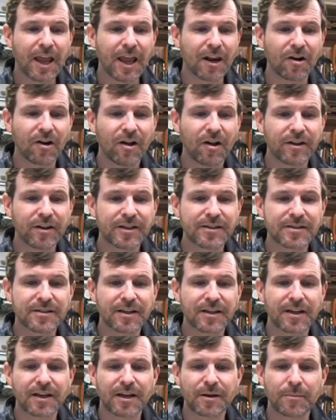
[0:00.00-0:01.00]
and all he's
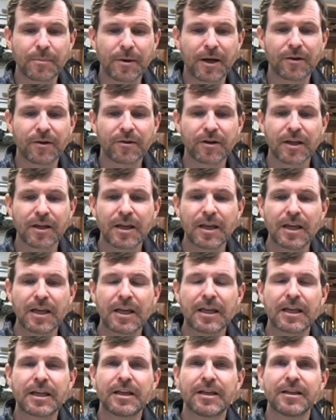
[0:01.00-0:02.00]
thinking about
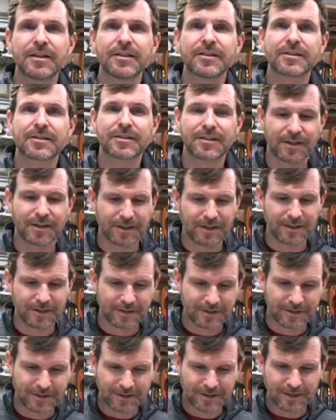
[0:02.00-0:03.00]
is
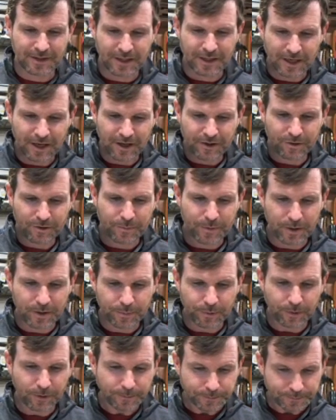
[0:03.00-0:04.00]
the other
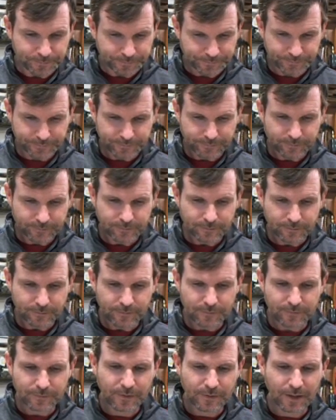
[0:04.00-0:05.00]
people.
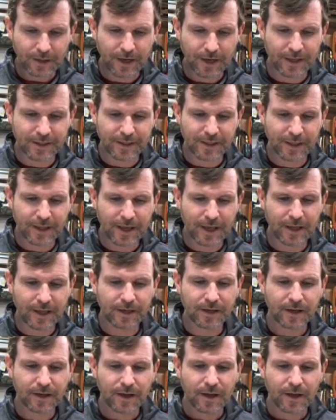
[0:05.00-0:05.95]
And then